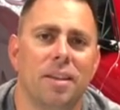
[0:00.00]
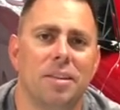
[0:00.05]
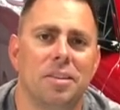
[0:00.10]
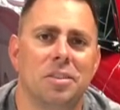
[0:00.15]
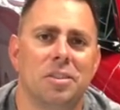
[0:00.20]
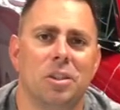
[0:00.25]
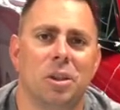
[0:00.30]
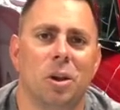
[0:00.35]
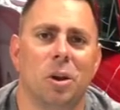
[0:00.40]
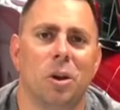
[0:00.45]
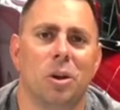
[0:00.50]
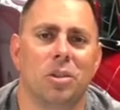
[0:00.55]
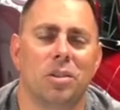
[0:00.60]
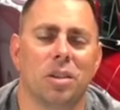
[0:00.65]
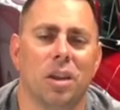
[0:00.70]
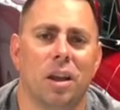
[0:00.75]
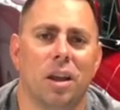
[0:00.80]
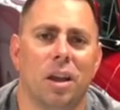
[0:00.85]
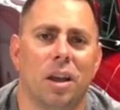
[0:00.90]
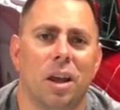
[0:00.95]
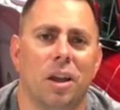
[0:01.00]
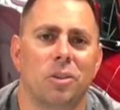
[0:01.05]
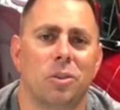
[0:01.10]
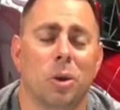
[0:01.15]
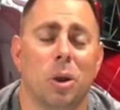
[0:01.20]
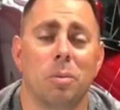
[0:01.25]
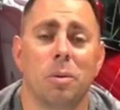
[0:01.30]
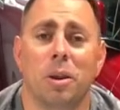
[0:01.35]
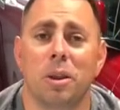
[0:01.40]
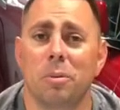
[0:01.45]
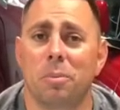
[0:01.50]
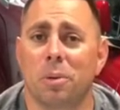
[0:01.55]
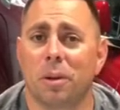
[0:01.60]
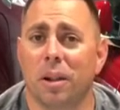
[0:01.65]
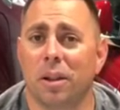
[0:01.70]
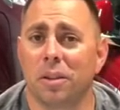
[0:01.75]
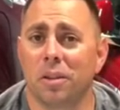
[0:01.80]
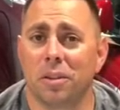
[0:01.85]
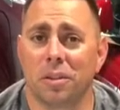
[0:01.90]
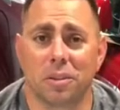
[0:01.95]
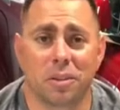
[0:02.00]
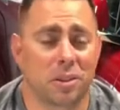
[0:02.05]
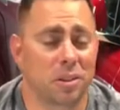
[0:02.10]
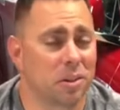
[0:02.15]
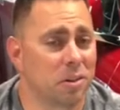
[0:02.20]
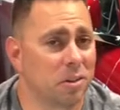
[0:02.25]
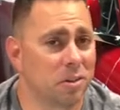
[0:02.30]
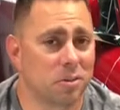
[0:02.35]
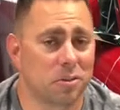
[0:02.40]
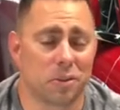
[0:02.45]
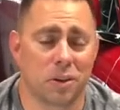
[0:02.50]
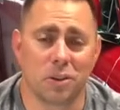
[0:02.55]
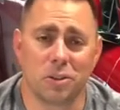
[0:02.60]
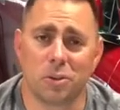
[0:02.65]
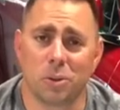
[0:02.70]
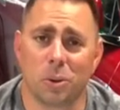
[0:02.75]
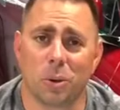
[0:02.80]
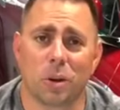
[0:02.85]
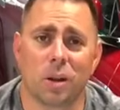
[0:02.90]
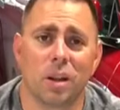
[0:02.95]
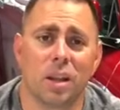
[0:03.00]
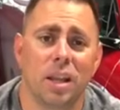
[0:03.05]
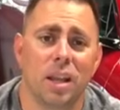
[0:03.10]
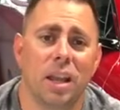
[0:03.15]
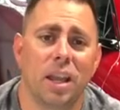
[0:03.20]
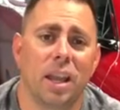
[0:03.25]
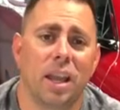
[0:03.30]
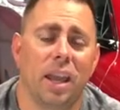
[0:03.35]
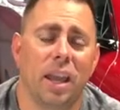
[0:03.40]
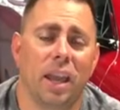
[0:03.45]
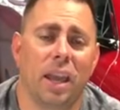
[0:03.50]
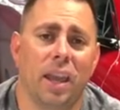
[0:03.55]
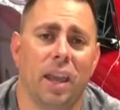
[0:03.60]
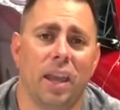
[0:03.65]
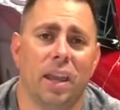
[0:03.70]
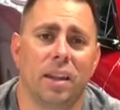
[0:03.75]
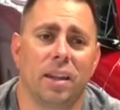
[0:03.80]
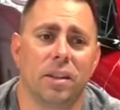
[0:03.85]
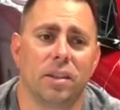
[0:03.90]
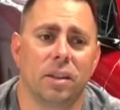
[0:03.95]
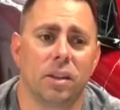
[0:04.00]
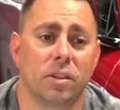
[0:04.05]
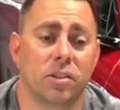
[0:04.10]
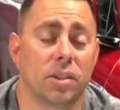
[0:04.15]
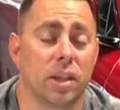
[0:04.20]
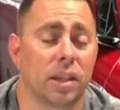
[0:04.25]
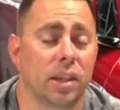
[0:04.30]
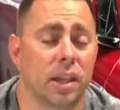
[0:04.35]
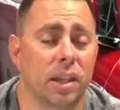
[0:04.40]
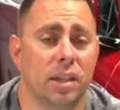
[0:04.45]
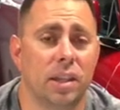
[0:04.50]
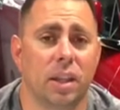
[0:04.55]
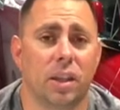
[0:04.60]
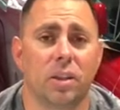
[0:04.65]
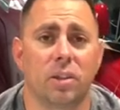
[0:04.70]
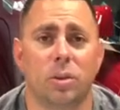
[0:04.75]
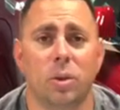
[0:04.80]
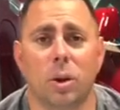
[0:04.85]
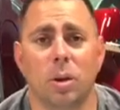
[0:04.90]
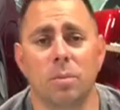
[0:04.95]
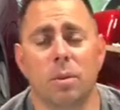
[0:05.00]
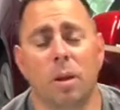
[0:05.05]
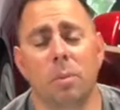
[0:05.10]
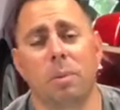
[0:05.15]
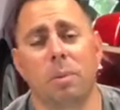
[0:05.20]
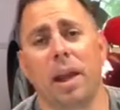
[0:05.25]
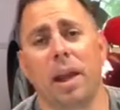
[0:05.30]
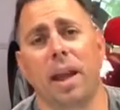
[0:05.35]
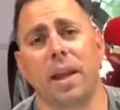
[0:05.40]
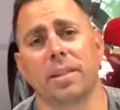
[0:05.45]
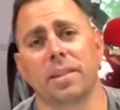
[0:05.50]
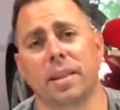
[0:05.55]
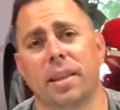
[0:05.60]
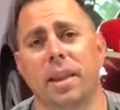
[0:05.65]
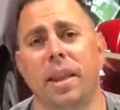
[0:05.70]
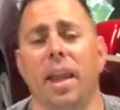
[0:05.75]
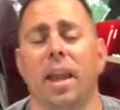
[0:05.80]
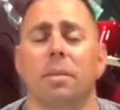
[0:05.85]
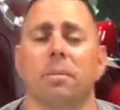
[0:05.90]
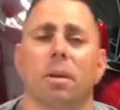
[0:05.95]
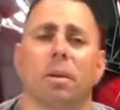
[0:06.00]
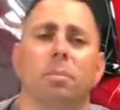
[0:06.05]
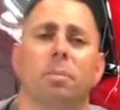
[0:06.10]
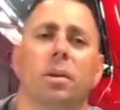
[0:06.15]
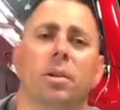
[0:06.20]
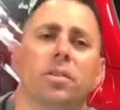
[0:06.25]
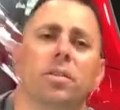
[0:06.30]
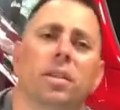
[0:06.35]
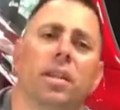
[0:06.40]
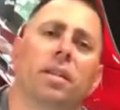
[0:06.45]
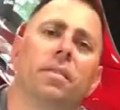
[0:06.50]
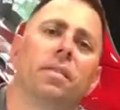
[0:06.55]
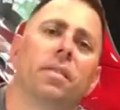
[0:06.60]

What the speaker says: So it's a doorbell you put on your front door, and it looks like any other doorbell, has a camera built in.